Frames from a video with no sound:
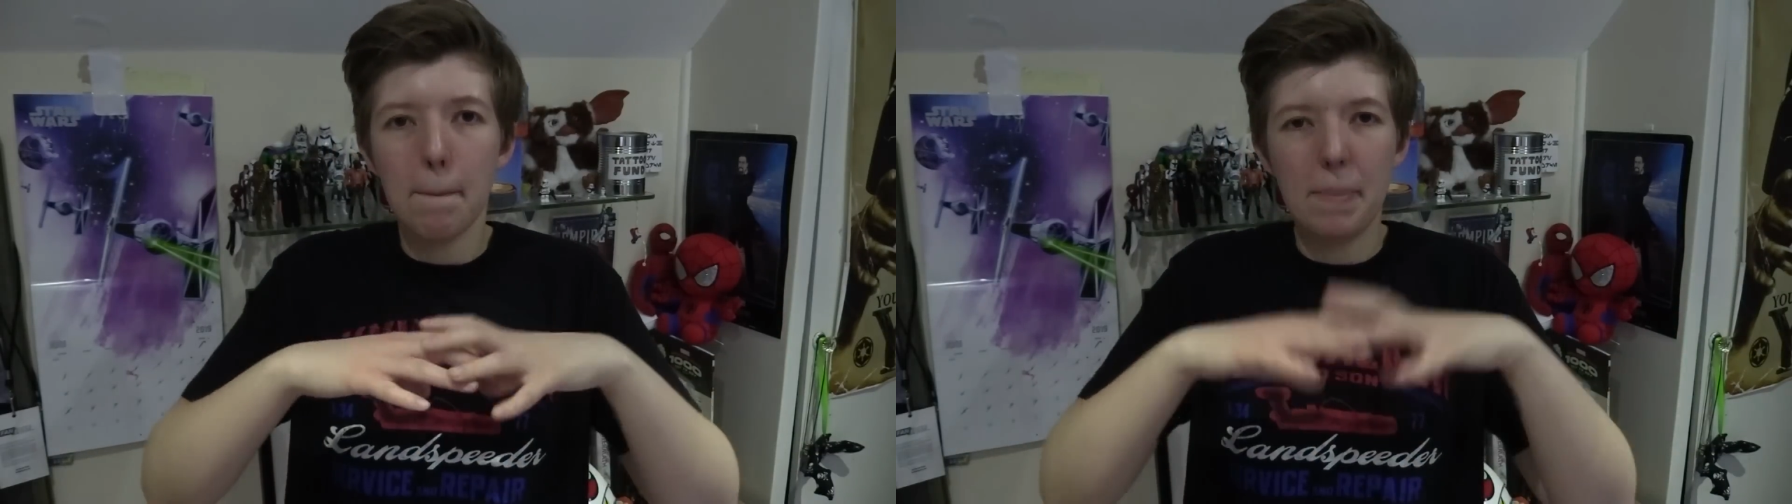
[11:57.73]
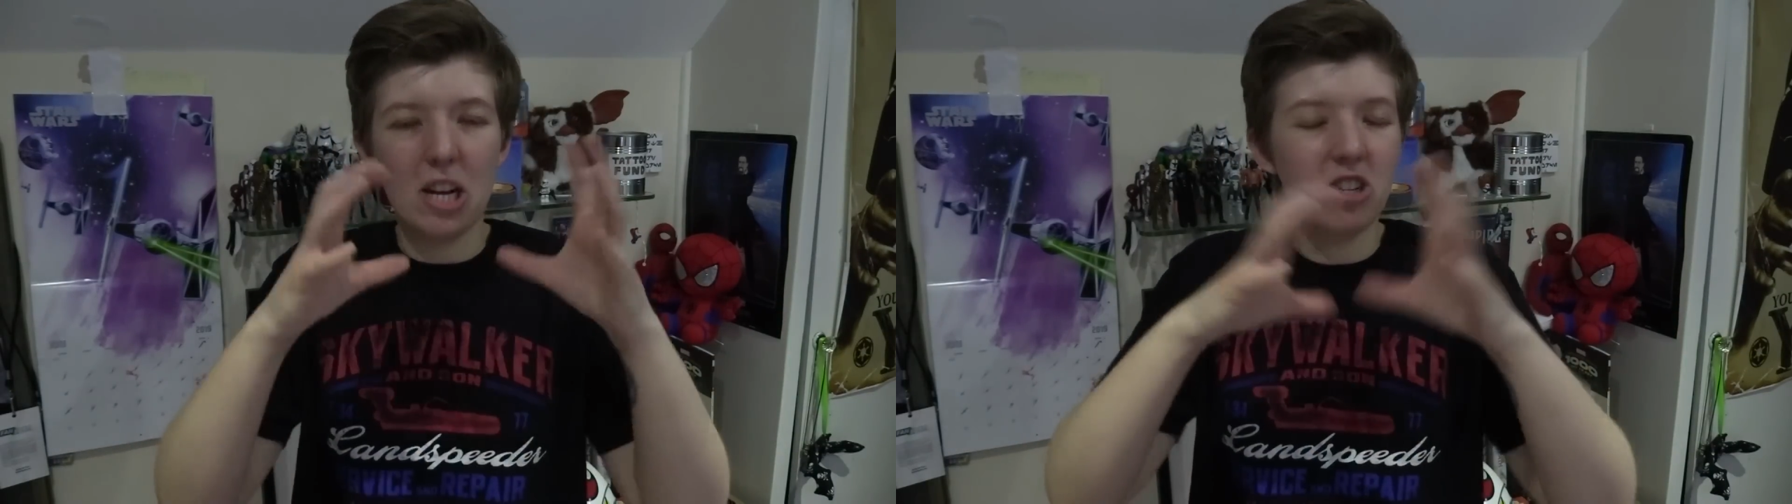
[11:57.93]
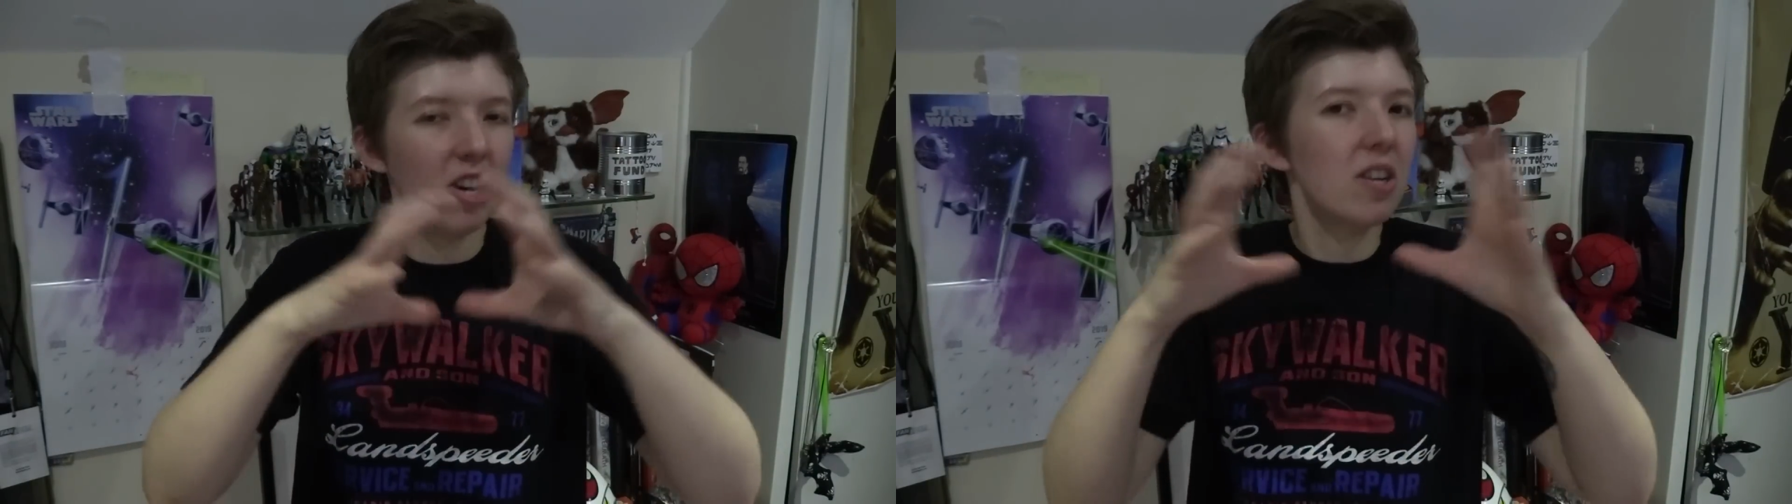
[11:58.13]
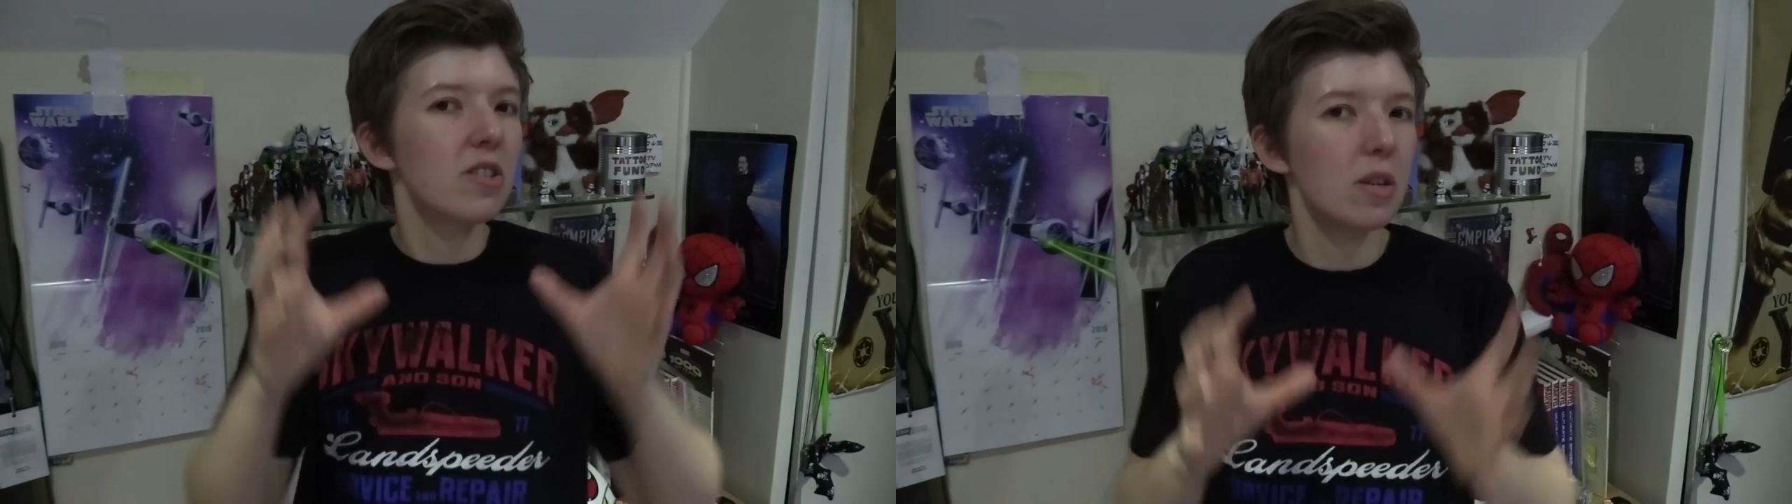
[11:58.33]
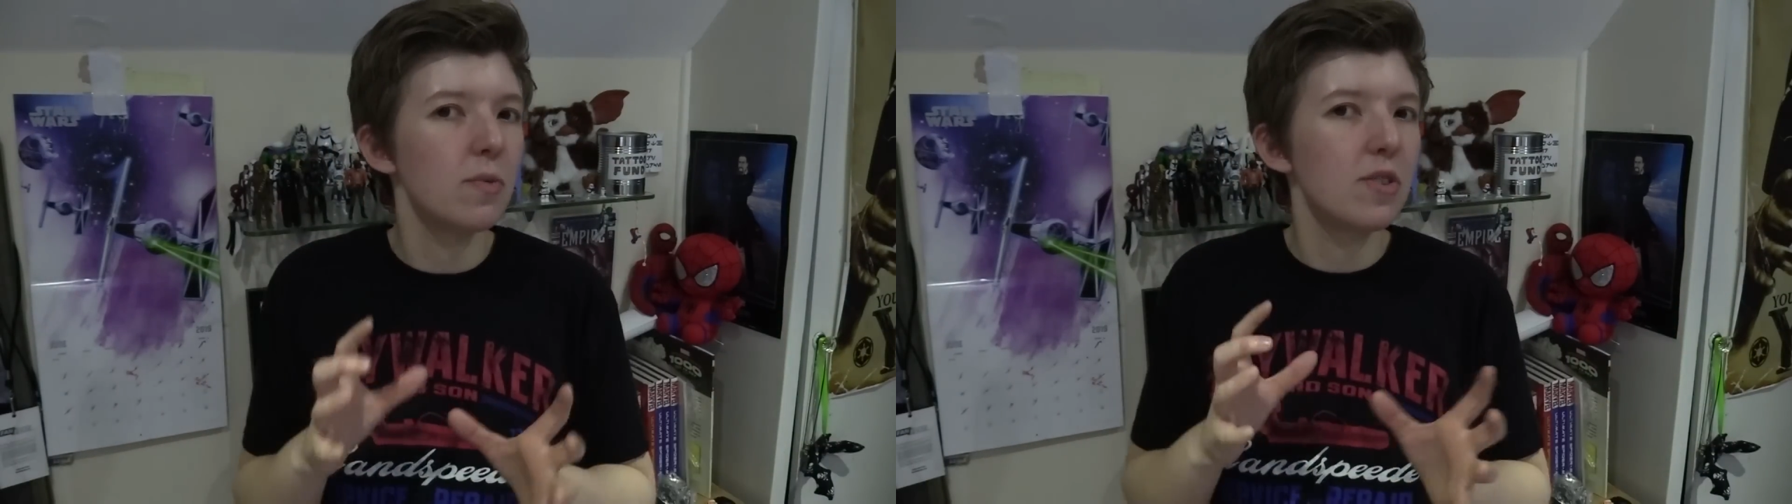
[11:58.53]
big
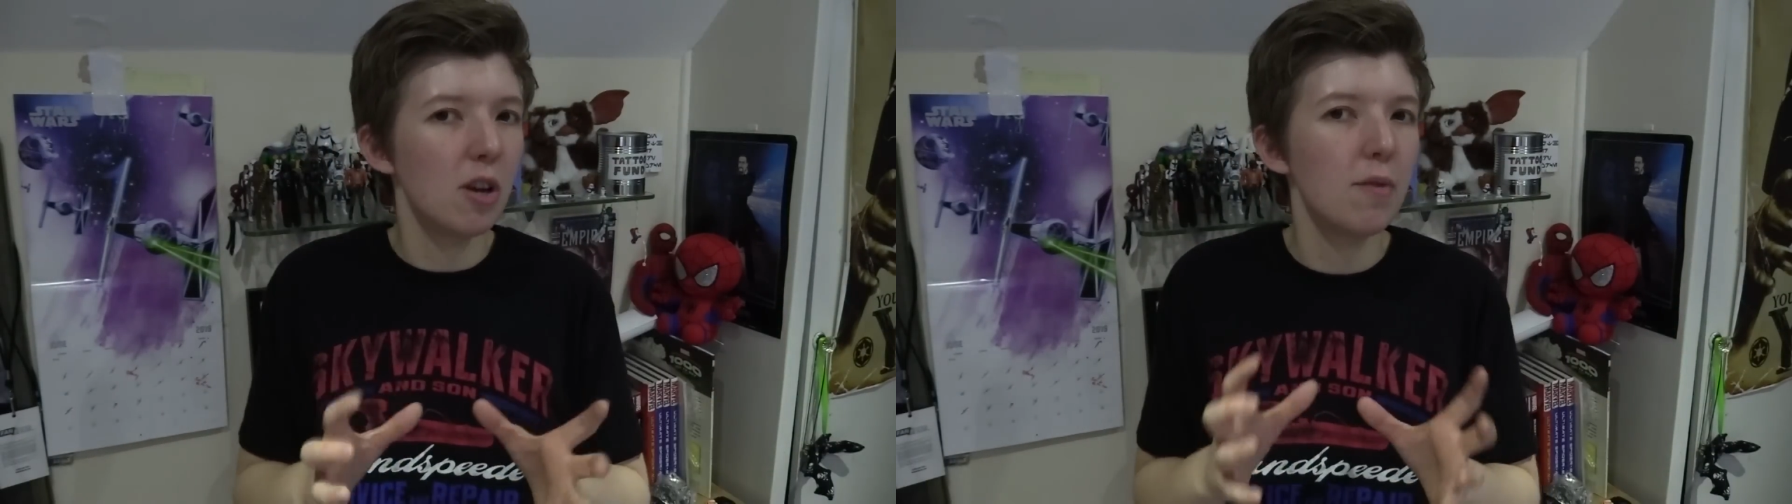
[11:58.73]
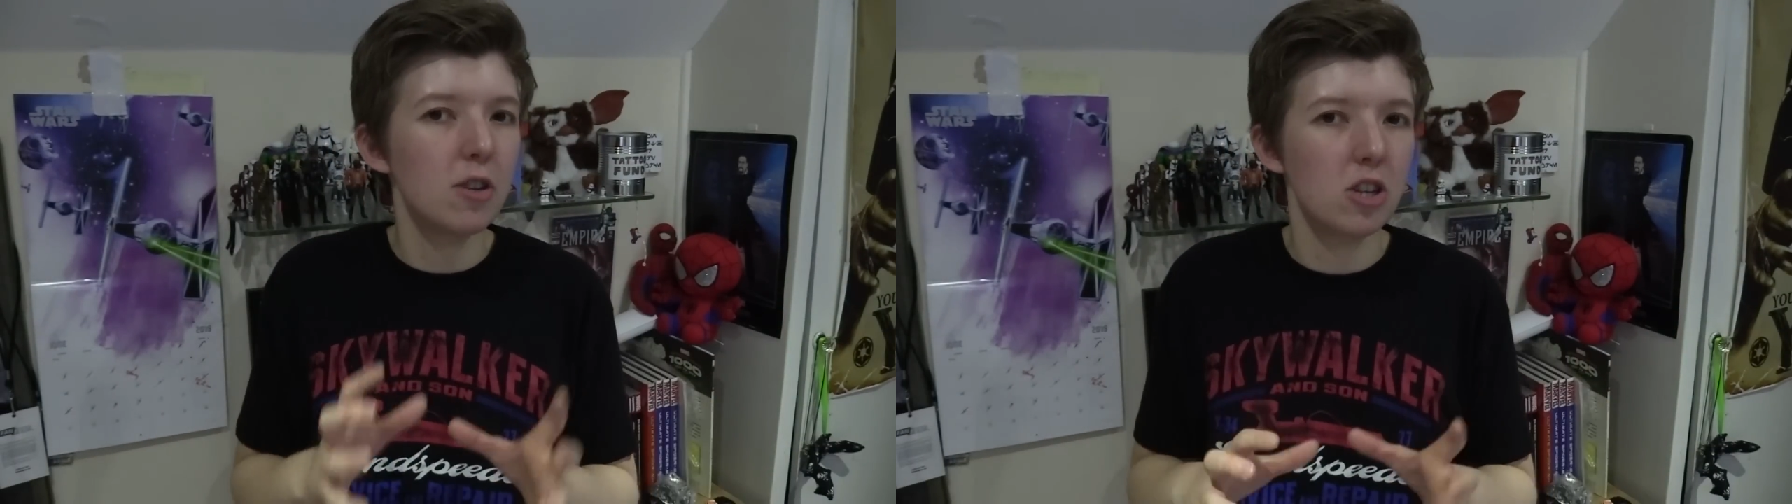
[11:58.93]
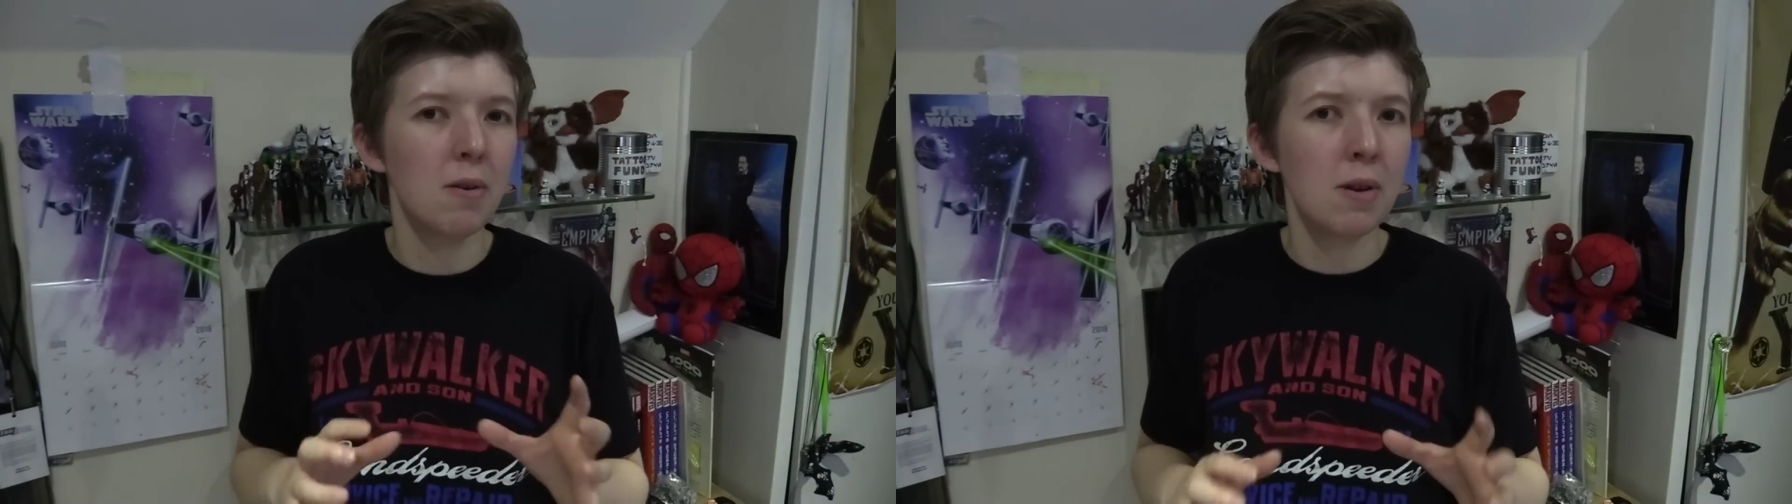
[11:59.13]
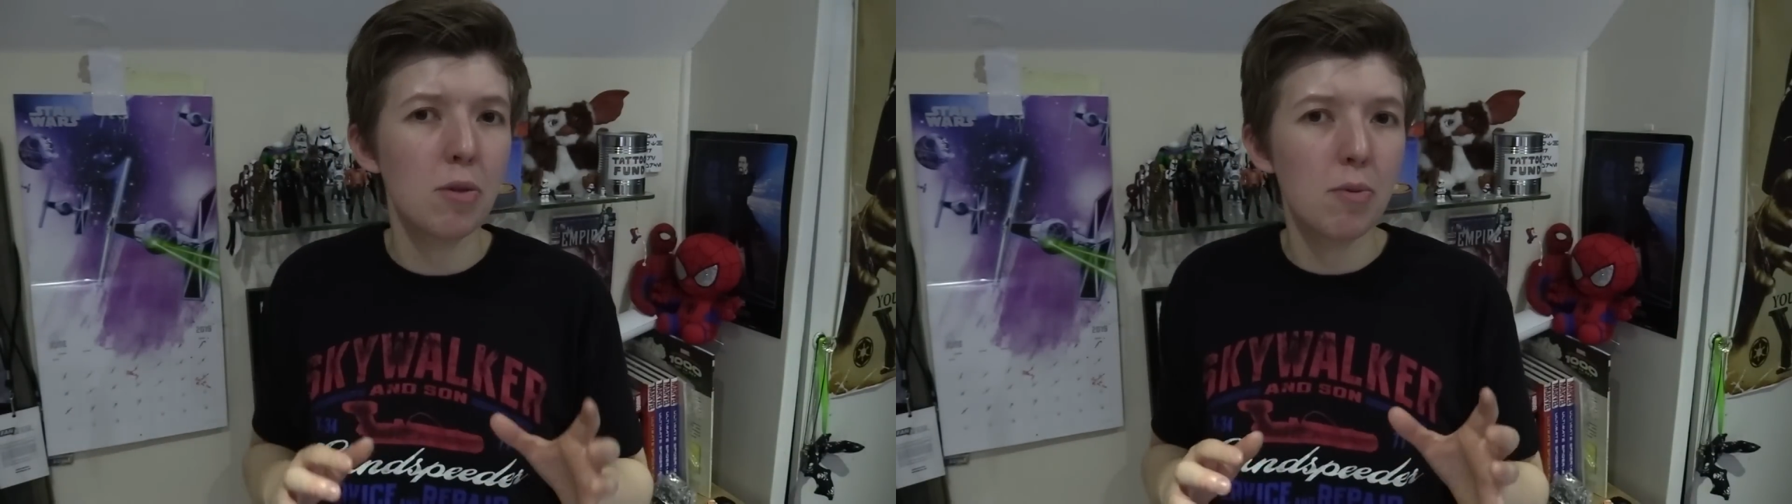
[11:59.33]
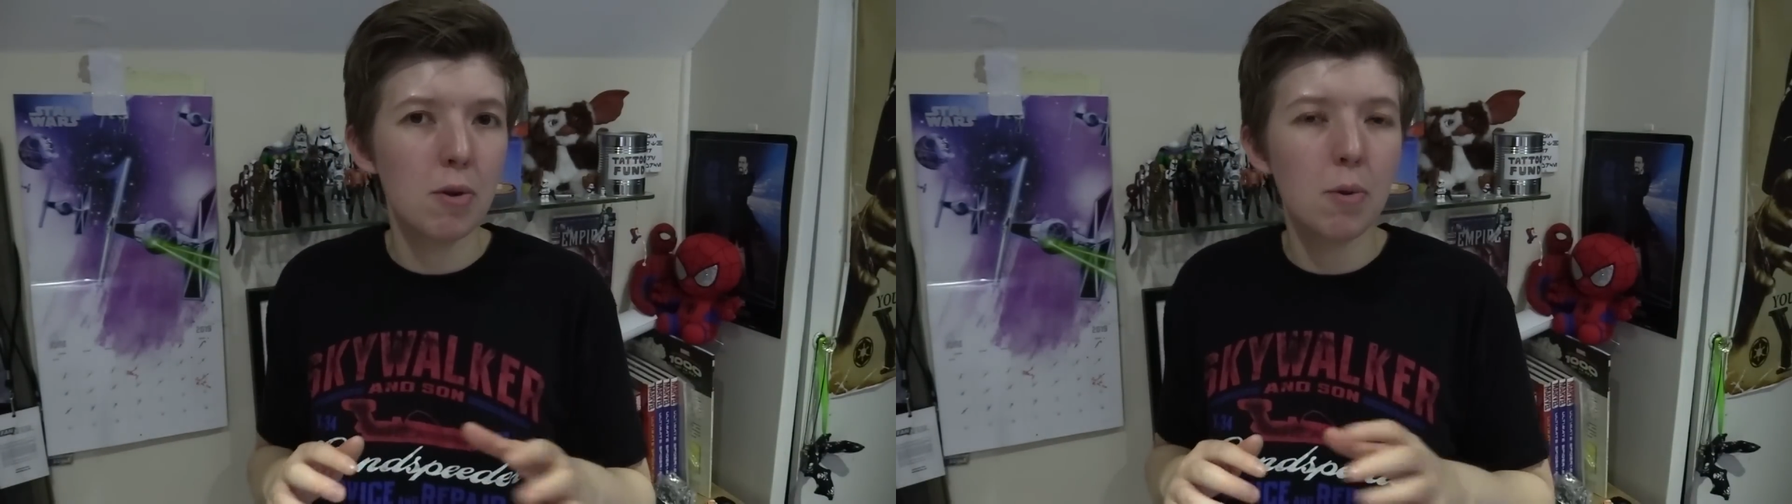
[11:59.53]
chunks of silver showing
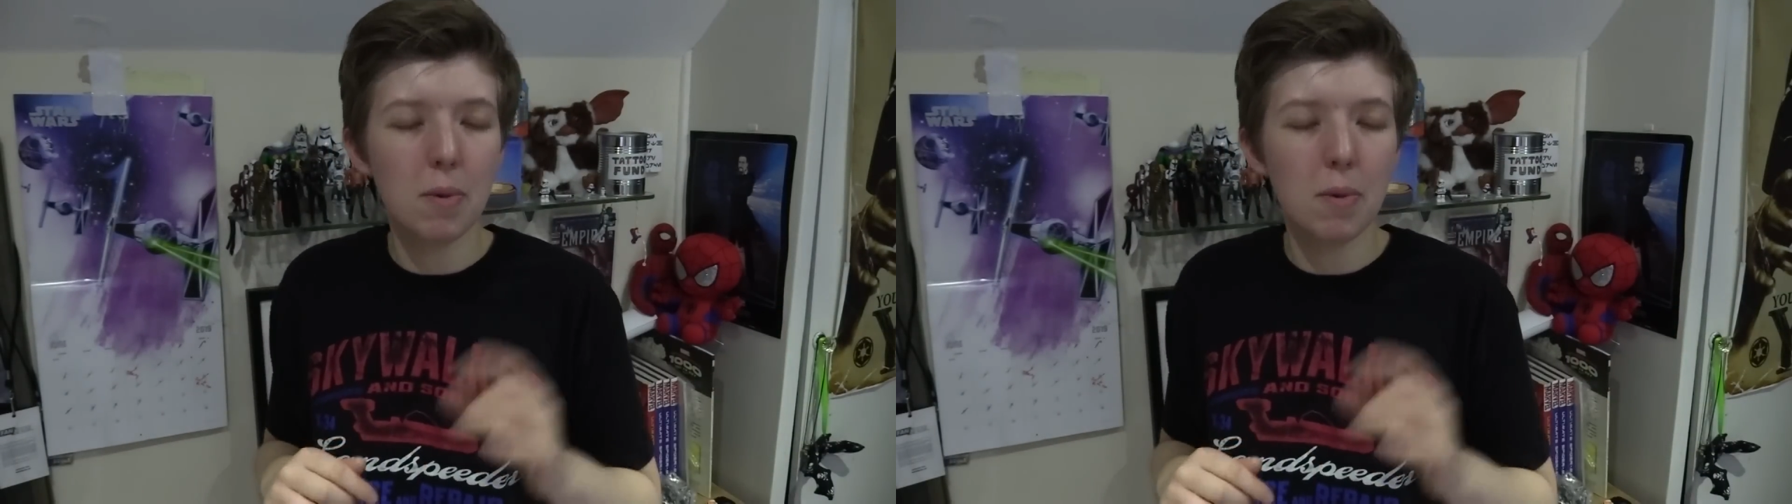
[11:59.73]
through